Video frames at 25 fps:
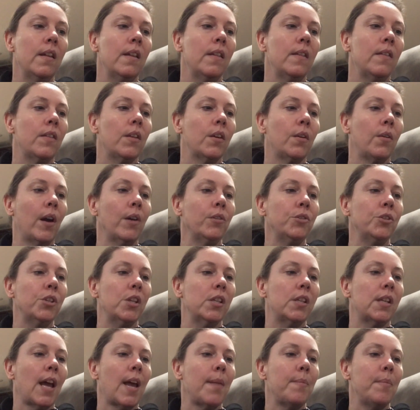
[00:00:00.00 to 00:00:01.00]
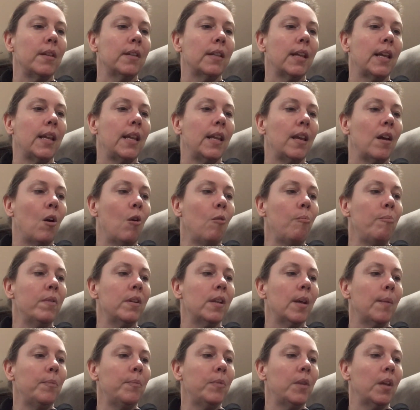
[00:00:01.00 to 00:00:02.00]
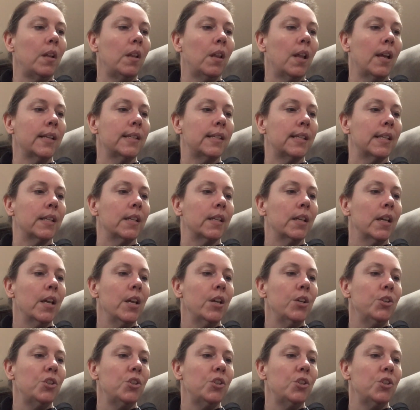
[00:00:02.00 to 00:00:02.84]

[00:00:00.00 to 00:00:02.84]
The grouchy typing lady opened up the closet.